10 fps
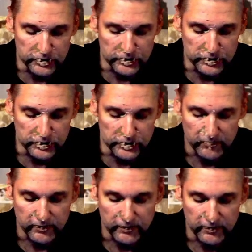Okay,
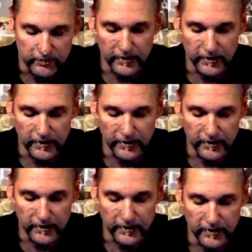and
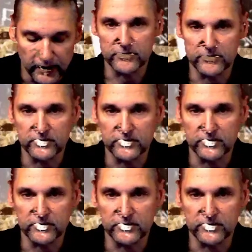as the Redeemer,
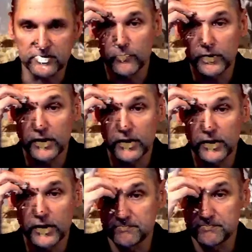and we note that
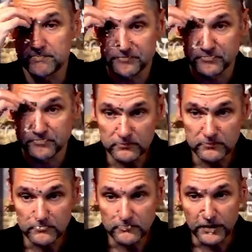
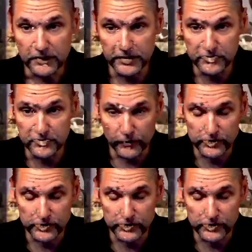these verses